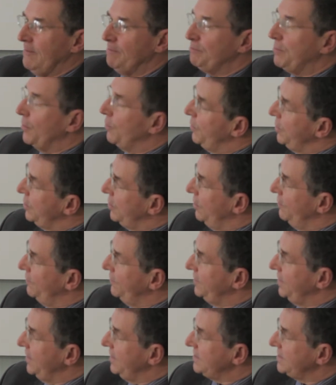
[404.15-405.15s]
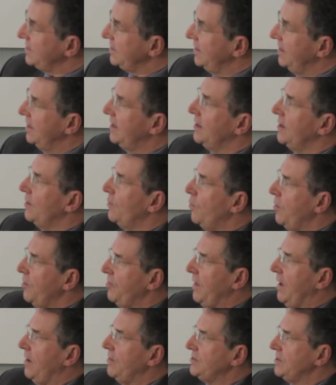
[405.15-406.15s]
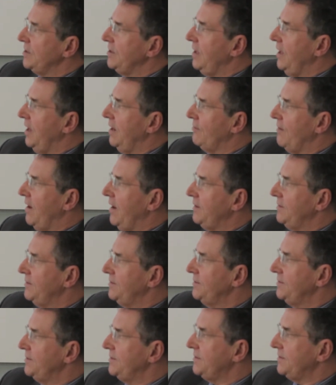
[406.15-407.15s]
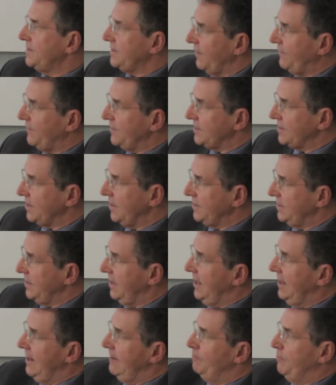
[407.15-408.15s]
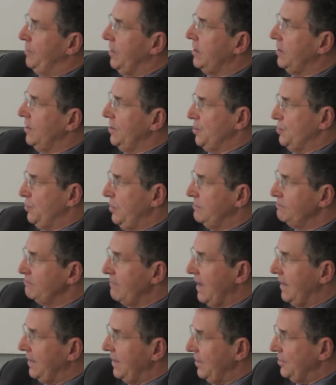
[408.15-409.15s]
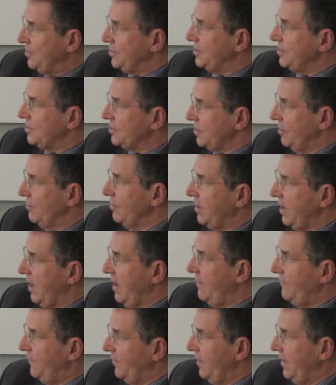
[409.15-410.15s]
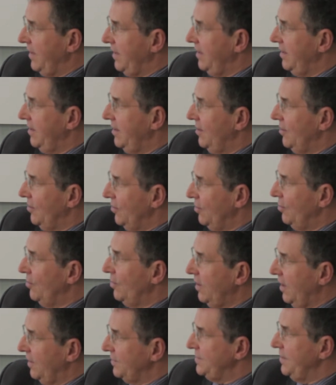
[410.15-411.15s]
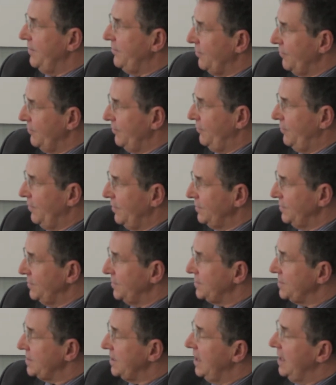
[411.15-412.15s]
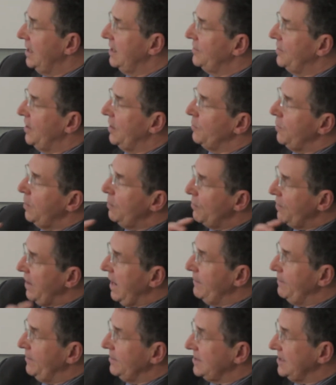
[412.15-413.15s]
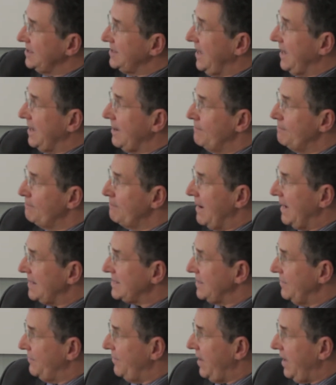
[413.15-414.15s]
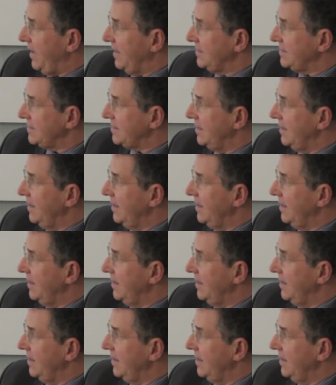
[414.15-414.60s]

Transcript: But we covered it without a year-end deficit because we'd managed so carefully all our different funds that we were able to take a massive hit